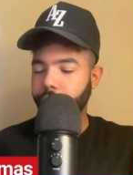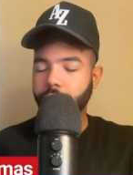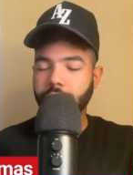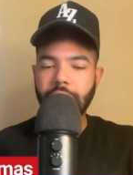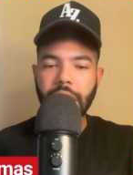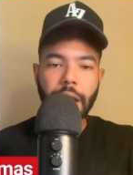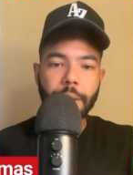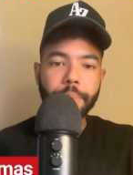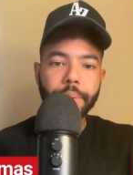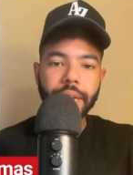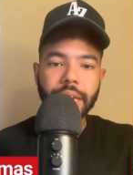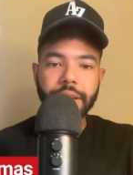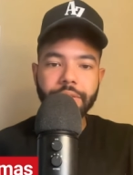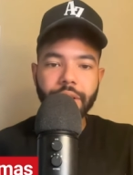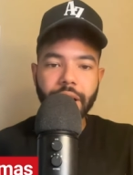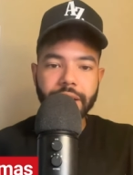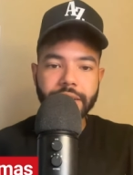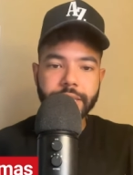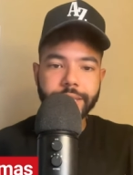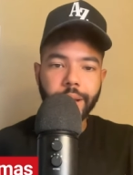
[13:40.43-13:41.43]
I believe
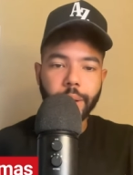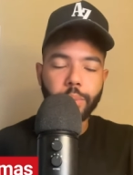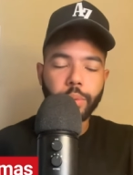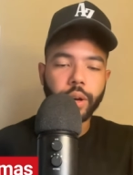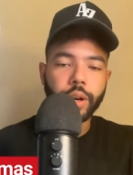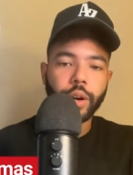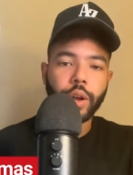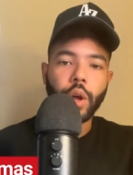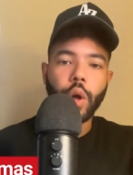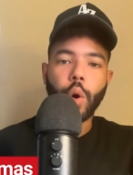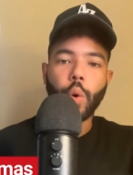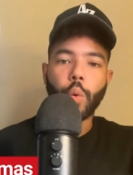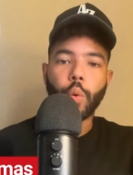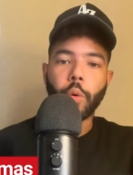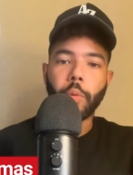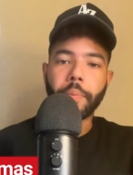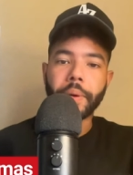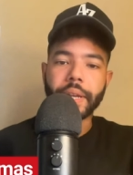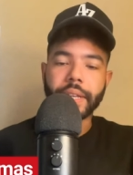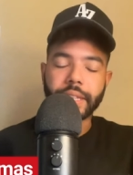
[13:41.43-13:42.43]
that someone will
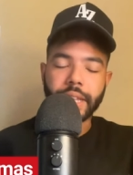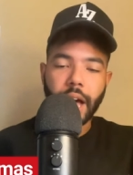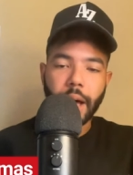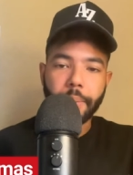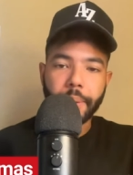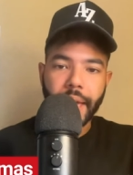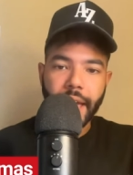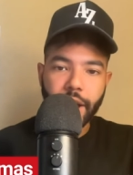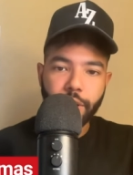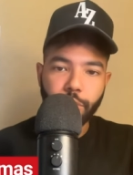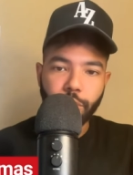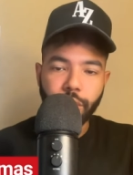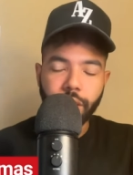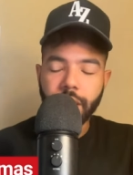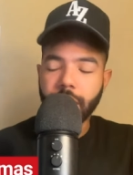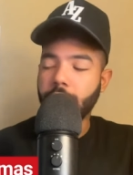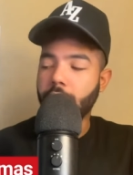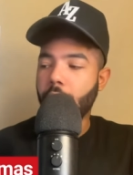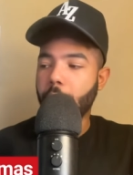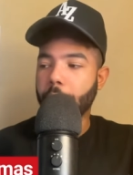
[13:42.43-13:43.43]
be Tommy Henry,